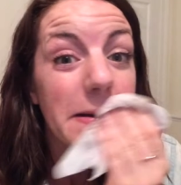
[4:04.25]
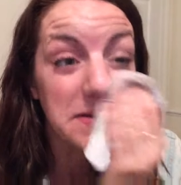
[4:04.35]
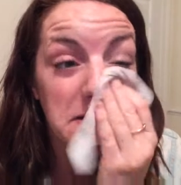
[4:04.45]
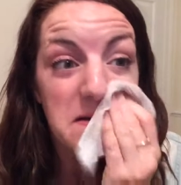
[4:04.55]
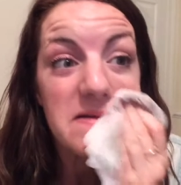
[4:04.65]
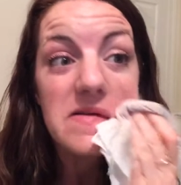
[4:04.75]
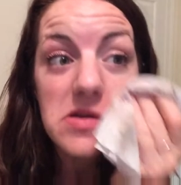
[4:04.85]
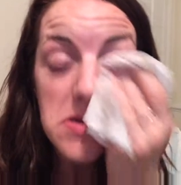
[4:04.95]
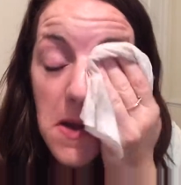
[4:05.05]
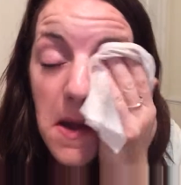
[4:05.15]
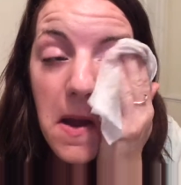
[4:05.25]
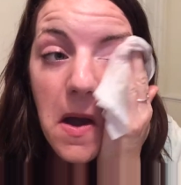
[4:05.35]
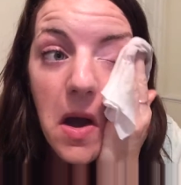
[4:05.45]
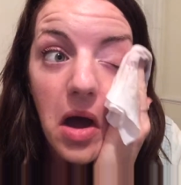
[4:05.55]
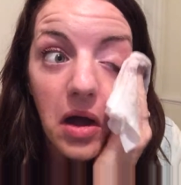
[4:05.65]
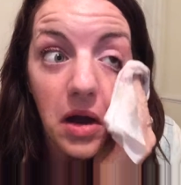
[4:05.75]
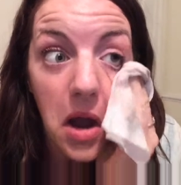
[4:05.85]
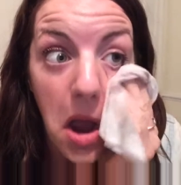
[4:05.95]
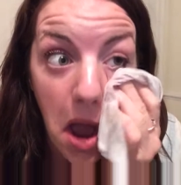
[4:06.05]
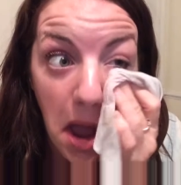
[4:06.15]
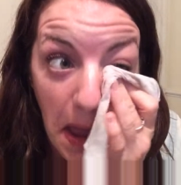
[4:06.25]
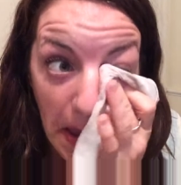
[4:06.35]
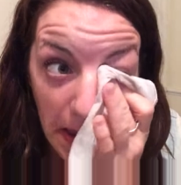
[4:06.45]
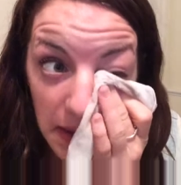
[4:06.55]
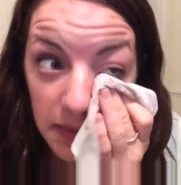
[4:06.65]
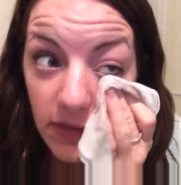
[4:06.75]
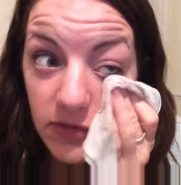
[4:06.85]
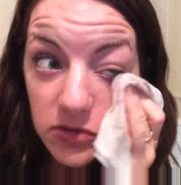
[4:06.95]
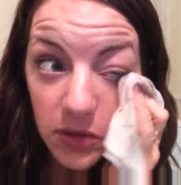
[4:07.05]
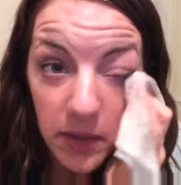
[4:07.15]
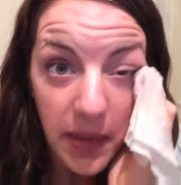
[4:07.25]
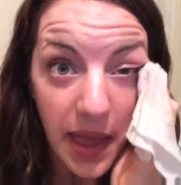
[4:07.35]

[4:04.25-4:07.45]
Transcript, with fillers: budge. Alright, I love this wipe.